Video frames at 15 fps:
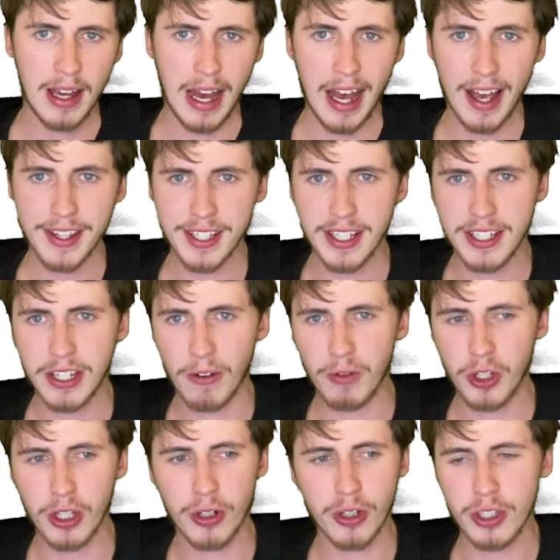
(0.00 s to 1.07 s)
ask yourself,
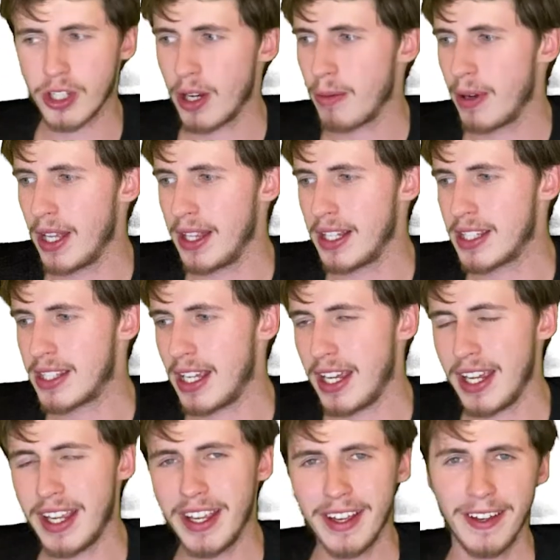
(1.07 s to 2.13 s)
do you also really
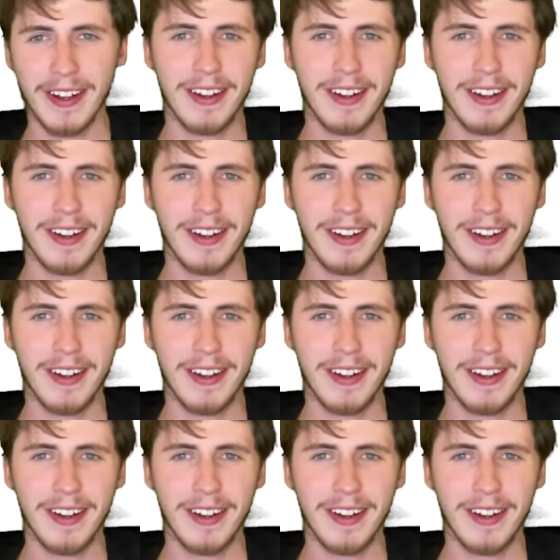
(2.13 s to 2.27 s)
see